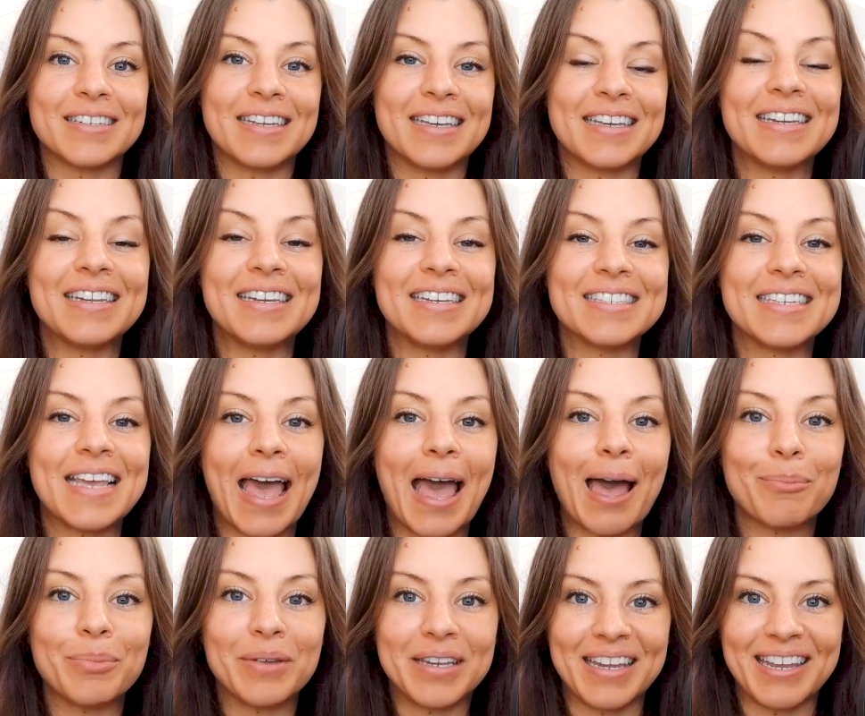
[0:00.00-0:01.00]
And in its
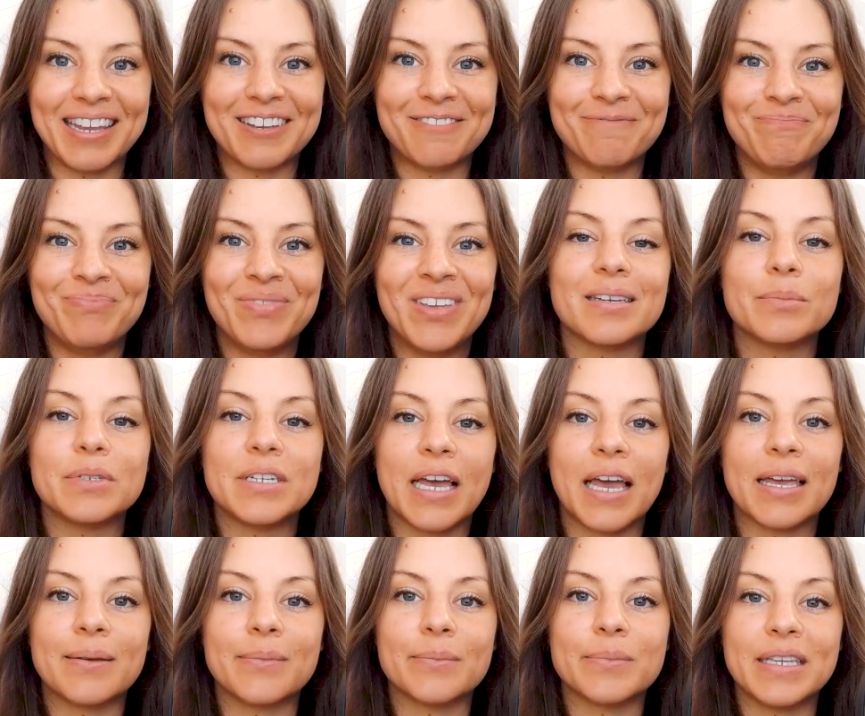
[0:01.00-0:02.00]
happening,
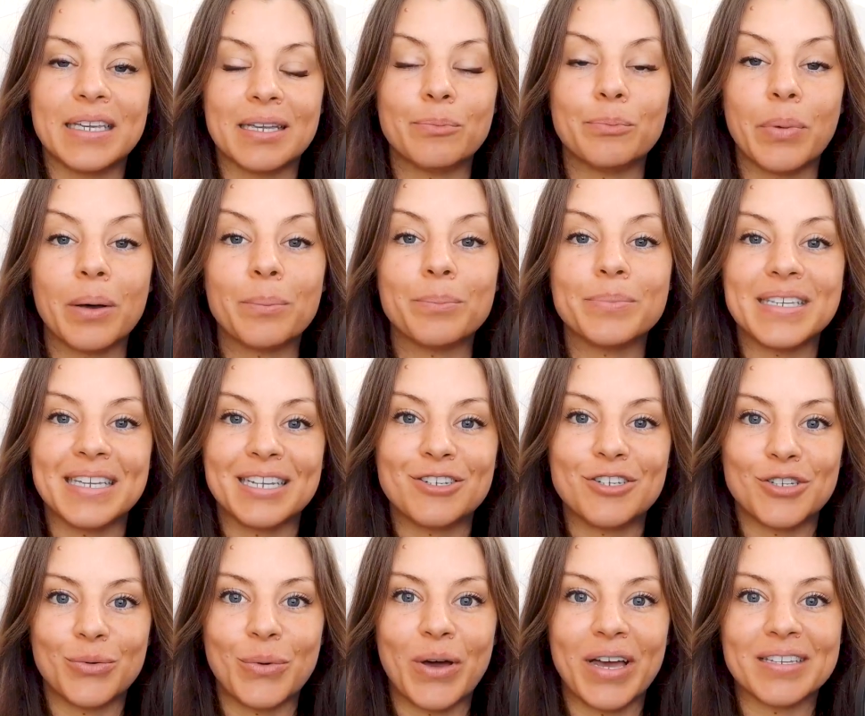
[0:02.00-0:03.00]
sometimes it bumps
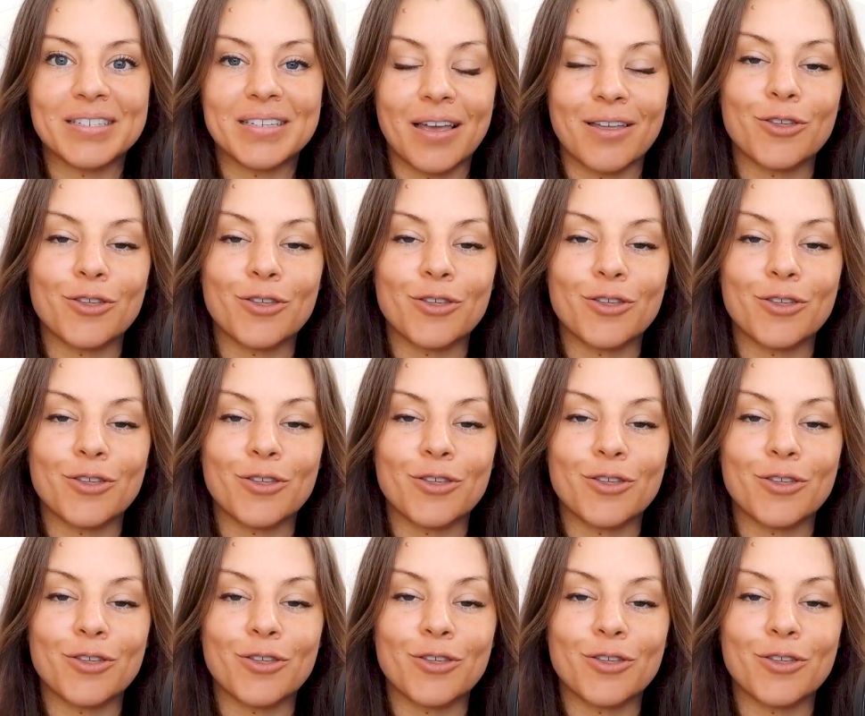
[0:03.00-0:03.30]
into us.